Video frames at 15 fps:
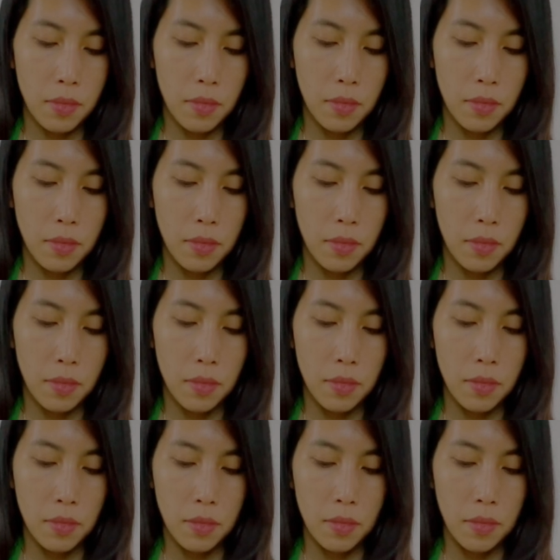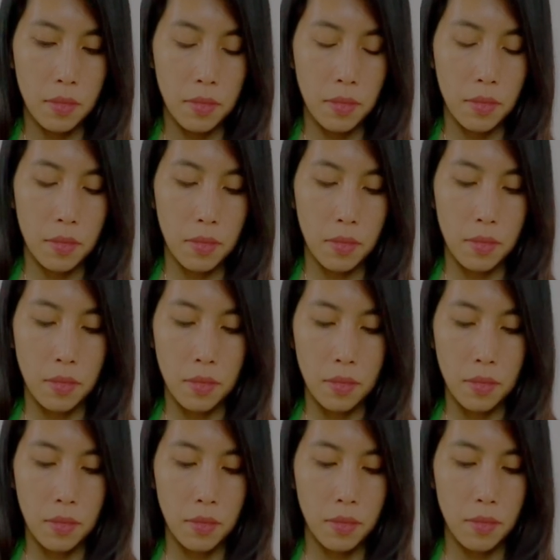
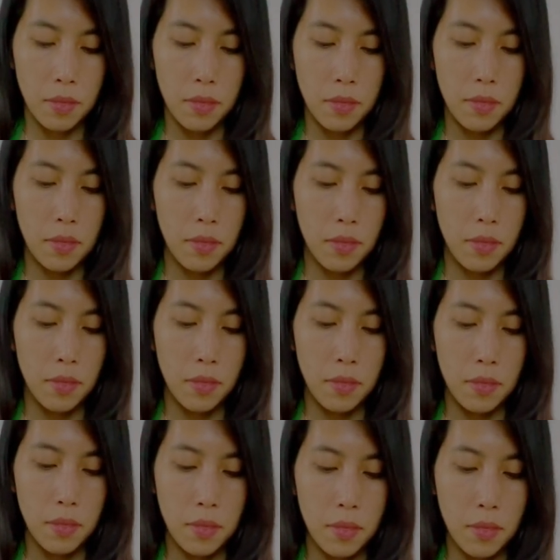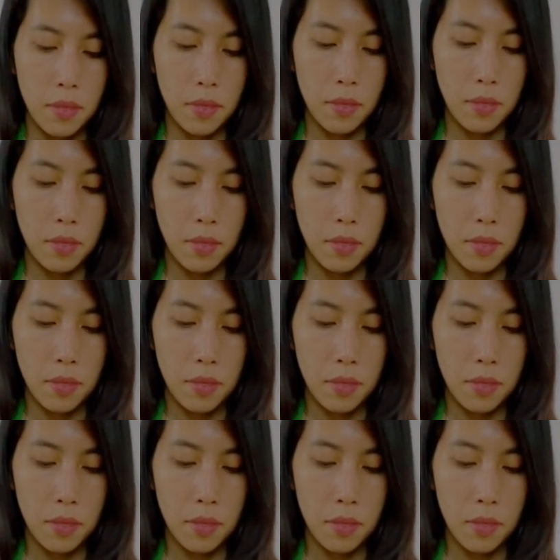
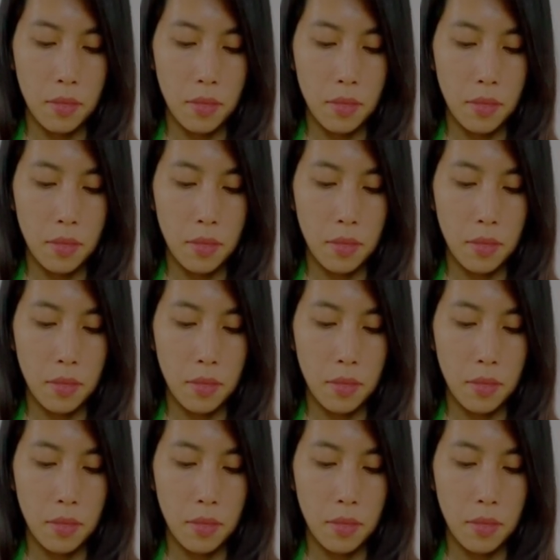Nobody speaks.